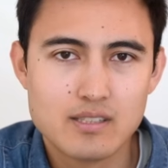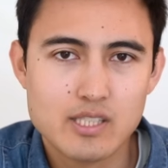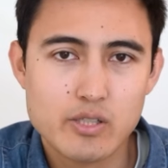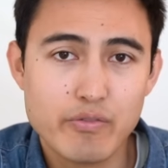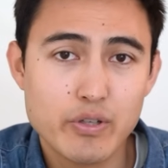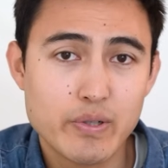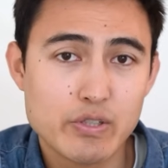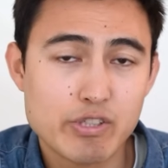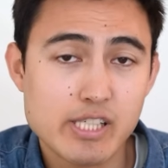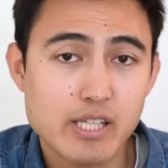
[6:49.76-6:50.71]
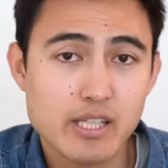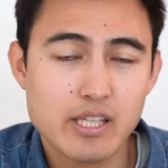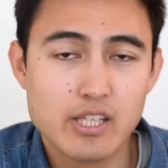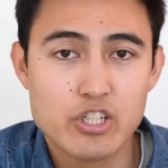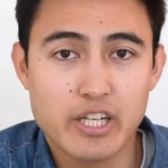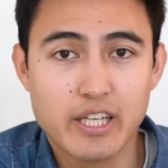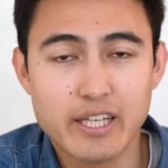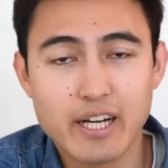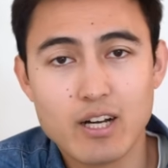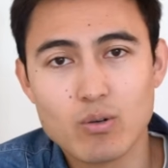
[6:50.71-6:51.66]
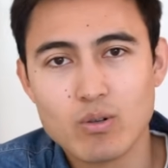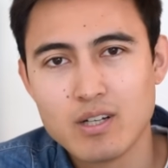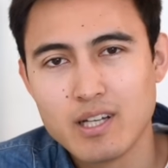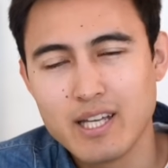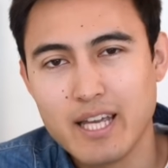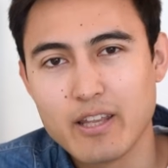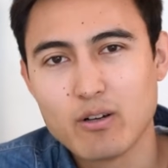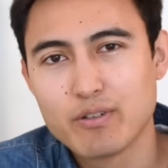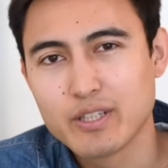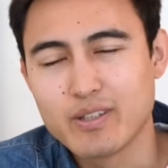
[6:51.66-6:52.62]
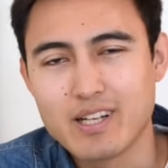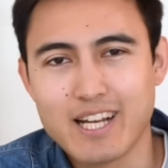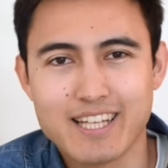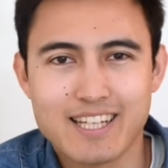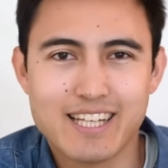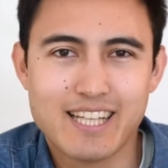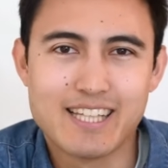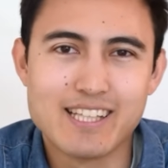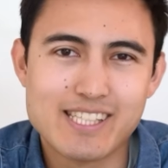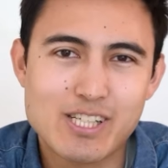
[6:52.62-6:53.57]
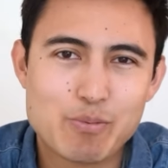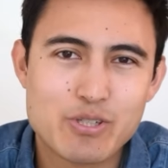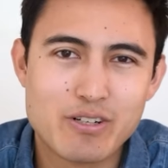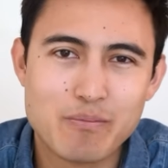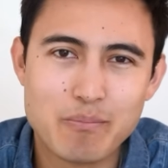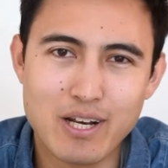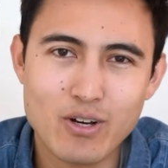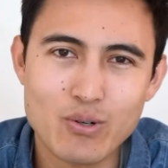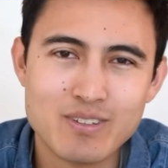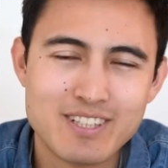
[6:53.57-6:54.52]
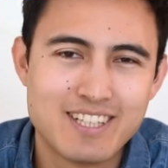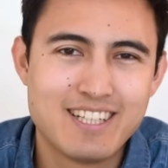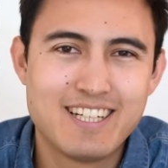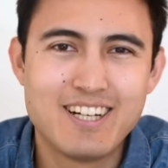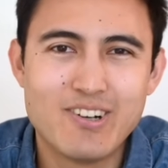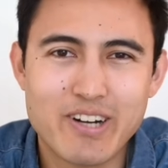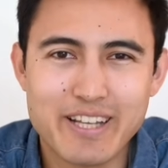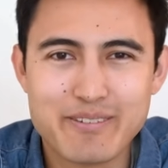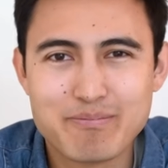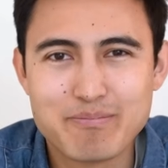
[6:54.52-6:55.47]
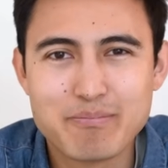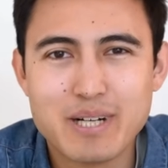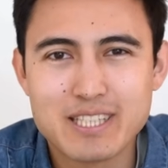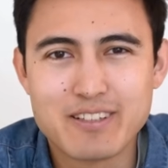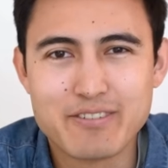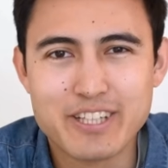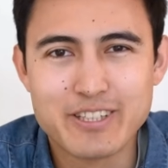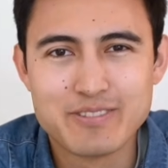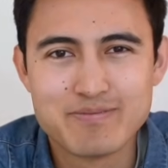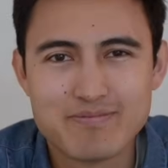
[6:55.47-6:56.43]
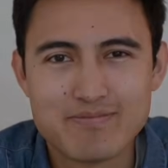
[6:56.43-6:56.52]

So if you're interested in checking it out, head over to the link in the description below. All right, back to the video.